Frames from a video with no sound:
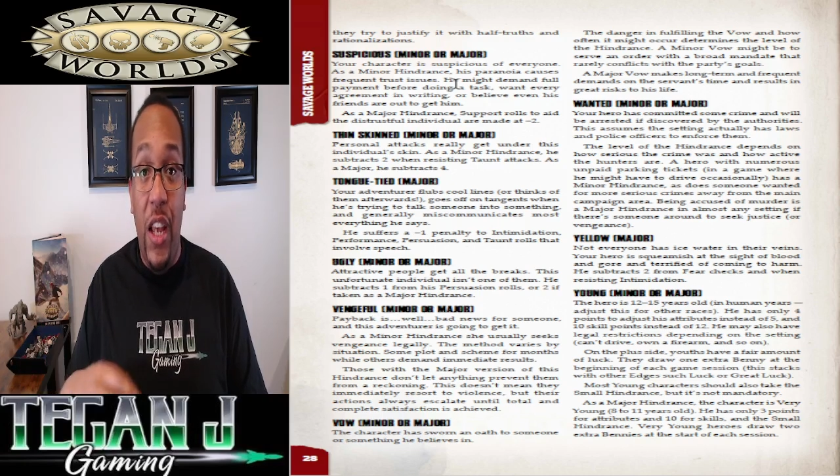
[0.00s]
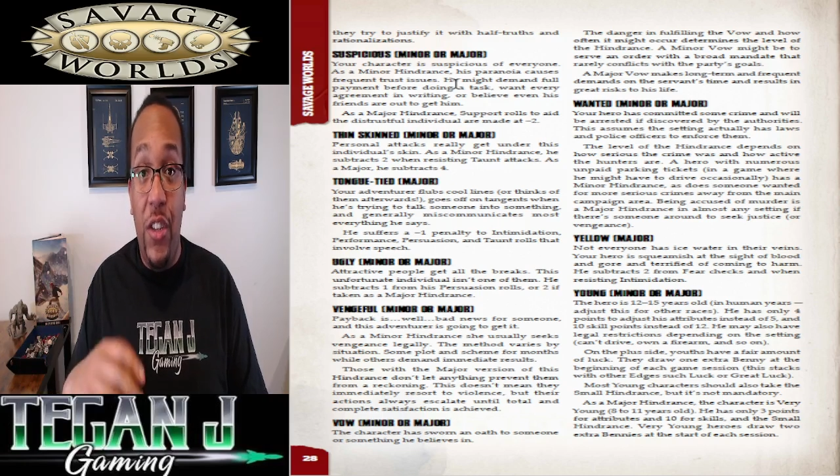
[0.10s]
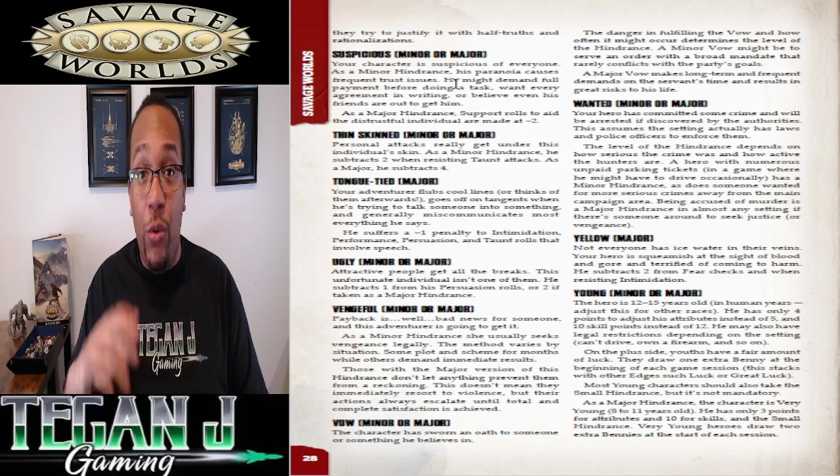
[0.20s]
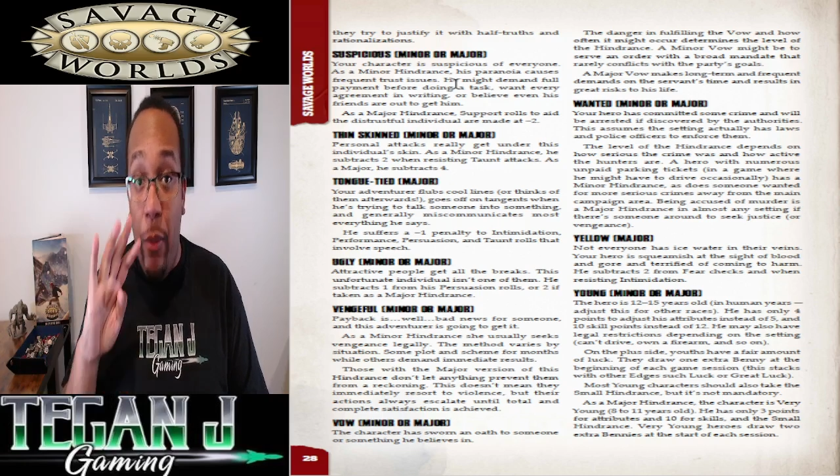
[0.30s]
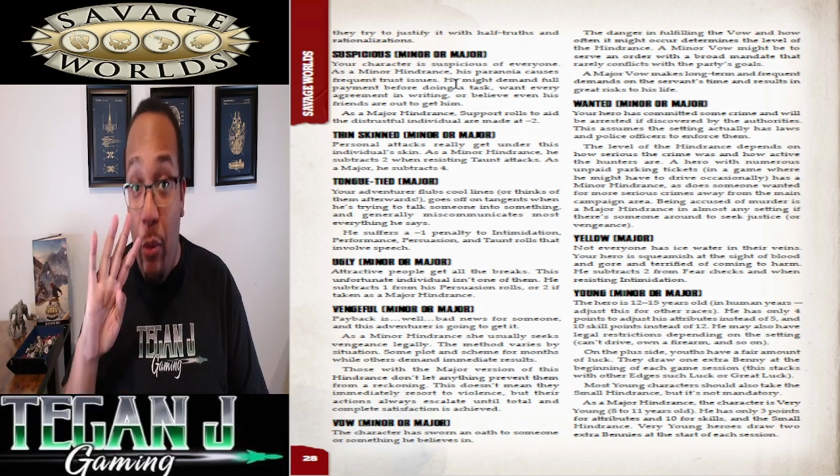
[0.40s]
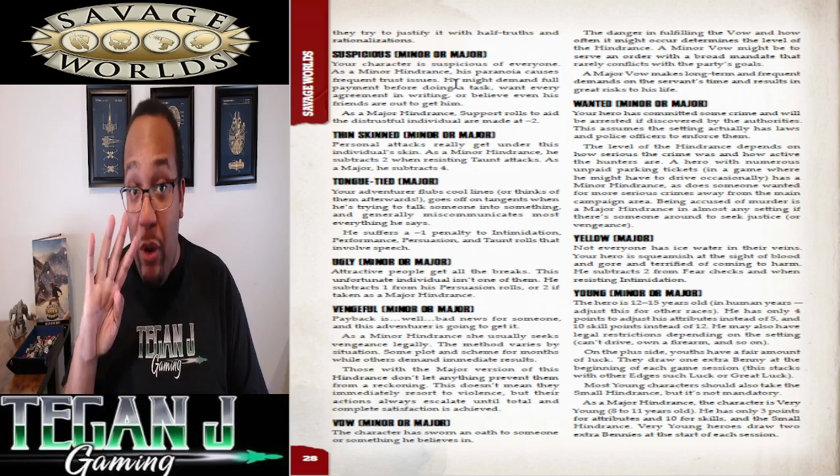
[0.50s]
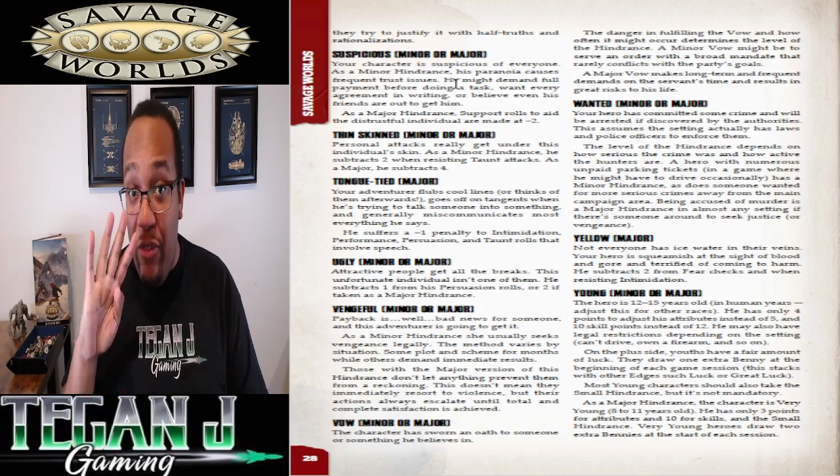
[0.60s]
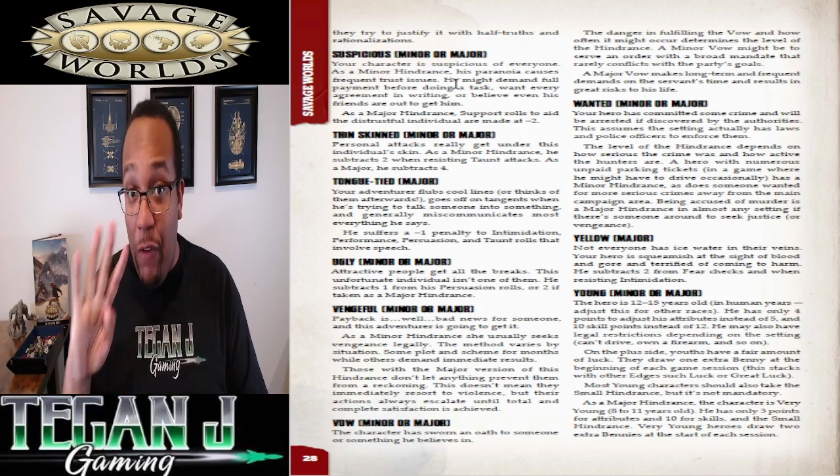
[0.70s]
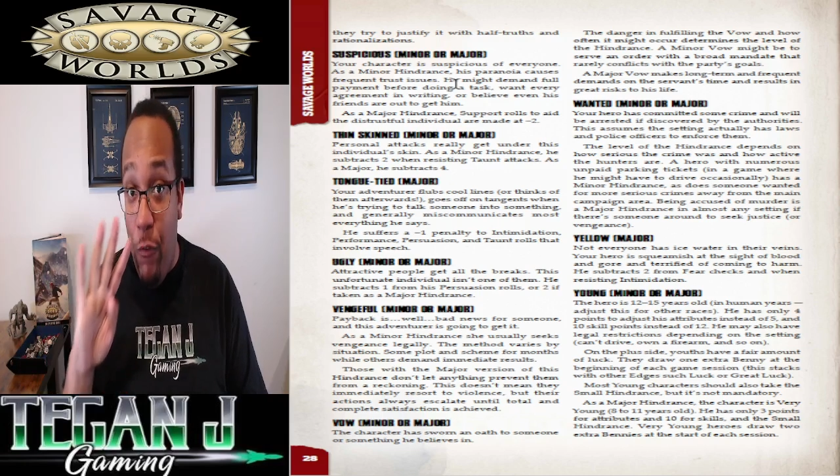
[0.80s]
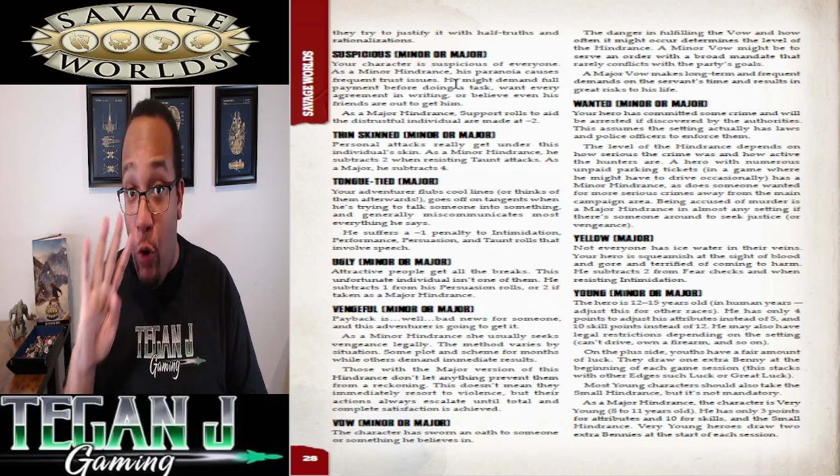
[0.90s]
So remember, we've
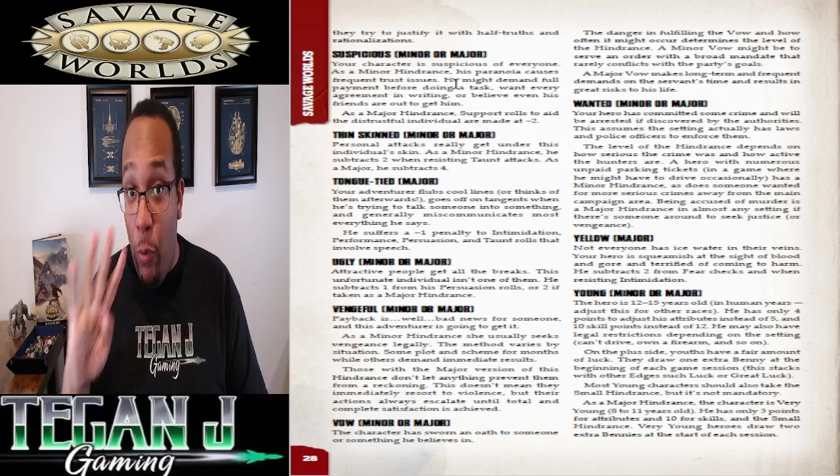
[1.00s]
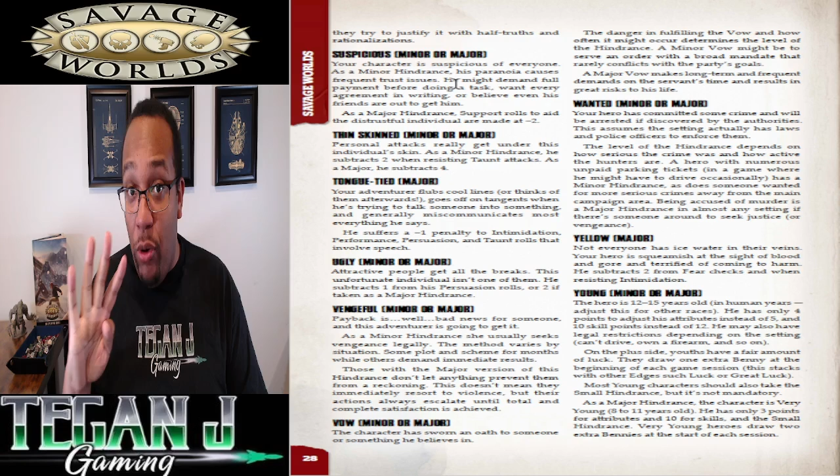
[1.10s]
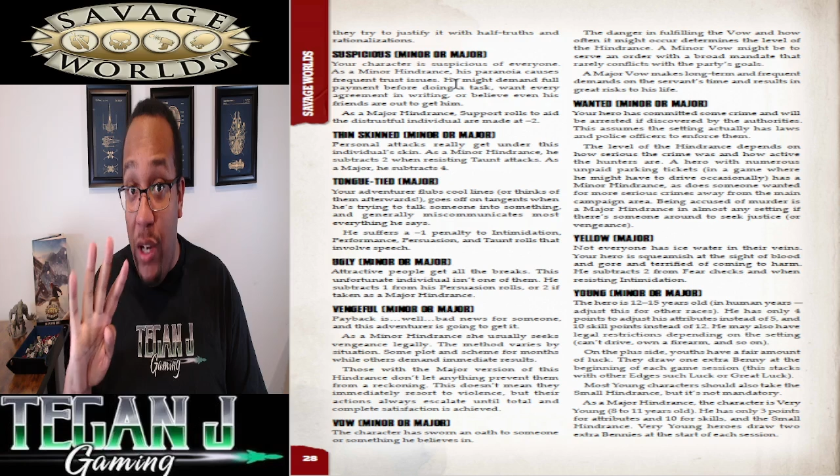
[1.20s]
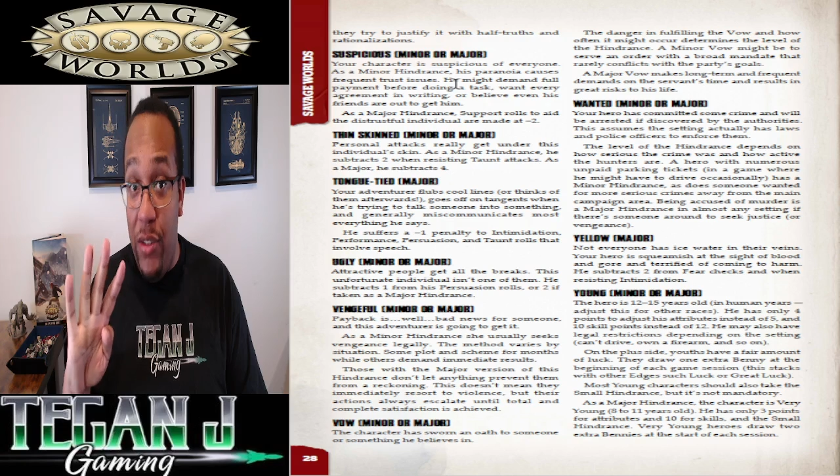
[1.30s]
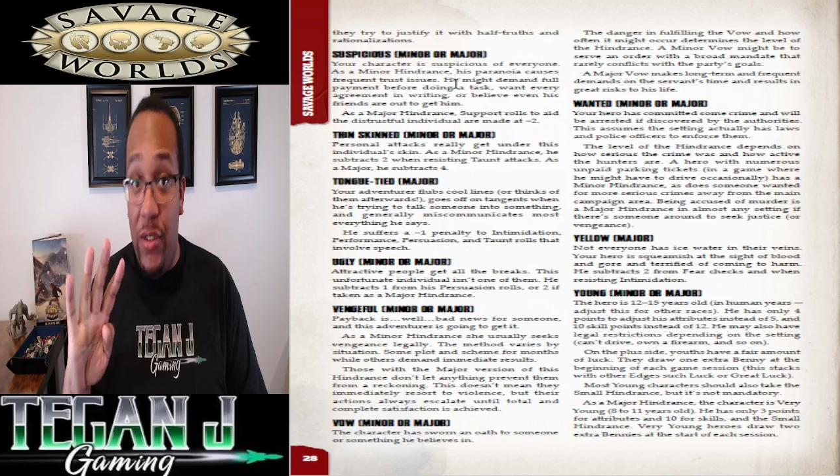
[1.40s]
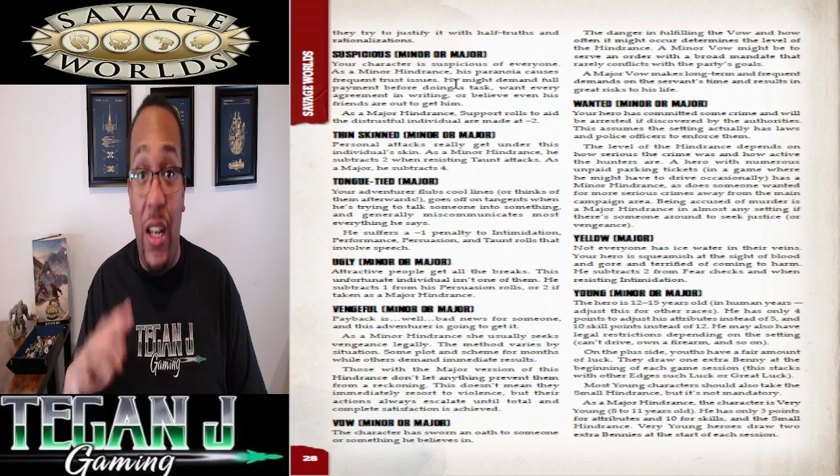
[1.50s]
got 4 points,